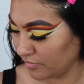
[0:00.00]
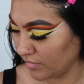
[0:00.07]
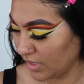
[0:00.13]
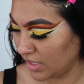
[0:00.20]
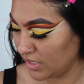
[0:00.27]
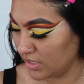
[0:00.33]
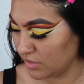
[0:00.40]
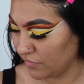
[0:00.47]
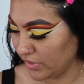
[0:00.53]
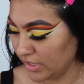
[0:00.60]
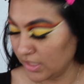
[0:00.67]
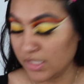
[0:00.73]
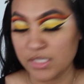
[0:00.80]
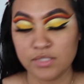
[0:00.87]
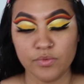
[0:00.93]
And it's funny
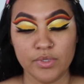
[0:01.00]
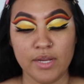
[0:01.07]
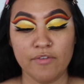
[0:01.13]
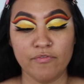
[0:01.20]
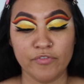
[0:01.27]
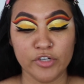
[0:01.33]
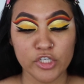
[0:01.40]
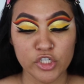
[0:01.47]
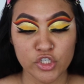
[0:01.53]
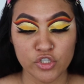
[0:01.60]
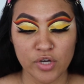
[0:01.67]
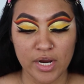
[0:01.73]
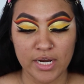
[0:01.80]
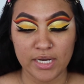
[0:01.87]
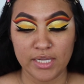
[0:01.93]
because when I first
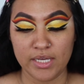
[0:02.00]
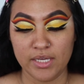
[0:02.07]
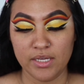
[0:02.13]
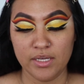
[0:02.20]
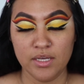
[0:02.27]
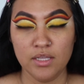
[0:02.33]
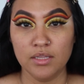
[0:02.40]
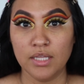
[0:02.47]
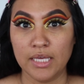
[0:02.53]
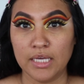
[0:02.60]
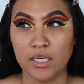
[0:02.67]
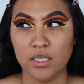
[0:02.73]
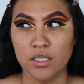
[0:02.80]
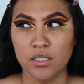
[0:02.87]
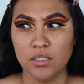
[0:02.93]
tried it, like
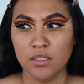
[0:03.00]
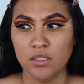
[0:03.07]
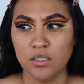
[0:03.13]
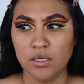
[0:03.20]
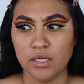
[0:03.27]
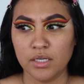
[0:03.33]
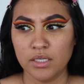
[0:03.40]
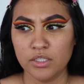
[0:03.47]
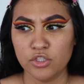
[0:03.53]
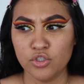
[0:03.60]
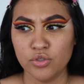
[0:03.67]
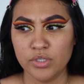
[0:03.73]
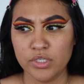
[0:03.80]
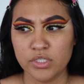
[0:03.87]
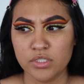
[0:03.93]
2
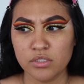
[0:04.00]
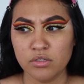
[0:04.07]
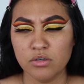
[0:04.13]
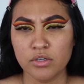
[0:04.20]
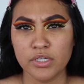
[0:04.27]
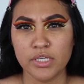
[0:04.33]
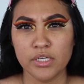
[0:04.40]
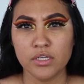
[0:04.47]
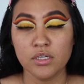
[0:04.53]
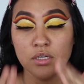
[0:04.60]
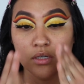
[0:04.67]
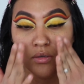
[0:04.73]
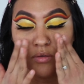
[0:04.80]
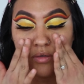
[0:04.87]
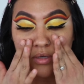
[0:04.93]
years ago or a year
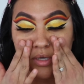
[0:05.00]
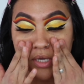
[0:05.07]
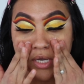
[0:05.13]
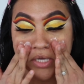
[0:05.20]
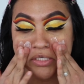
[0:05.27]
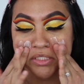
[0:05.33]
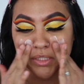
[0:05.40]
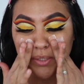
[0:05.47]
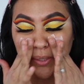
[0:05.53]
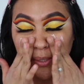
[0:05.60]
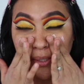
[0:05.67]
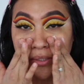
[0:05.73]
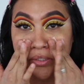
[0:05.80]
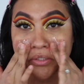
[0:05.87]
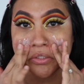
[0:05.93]
ago, I didn't like
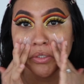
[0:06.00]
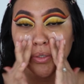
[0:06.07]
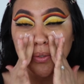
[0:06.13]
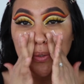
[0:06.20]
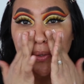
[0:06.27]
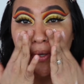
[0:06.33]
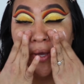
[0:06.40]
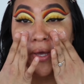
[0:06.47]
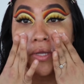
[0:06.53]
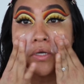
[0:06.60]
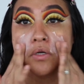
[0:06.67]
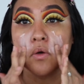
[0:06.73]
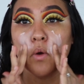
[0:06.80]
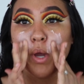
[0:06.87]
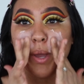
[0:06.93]
it. I don't
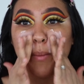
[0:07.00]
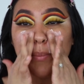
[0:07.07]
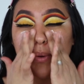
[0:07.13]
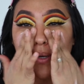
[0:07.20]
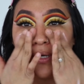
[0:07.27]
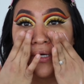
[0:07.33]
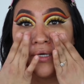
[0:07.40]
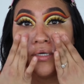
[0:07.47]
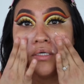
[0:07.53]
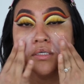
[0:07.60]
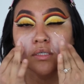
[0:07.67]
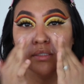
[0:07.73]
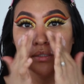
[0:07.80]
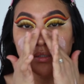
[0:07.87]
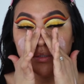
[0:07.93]
know why, but
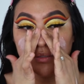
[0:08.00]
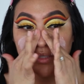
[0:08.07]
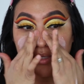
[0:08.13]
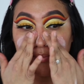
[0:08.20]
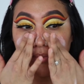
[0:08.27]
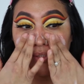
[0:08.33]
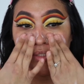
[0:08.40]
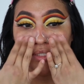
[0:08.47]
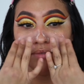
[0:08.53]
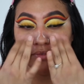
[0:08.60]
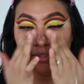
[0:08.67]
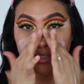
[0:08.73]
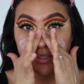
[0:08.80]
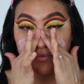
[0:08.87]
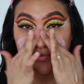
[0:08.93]
I've been
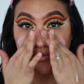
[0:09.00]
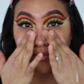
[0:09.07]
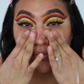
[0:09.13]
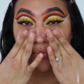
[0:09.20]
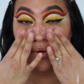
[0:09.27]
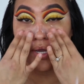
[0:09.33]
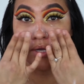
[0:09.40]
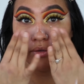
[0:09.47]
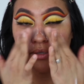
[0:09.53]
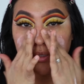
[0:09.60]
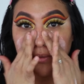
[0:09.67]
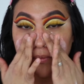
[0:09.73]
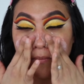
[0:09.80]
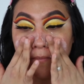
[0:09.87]
loving it for a while now.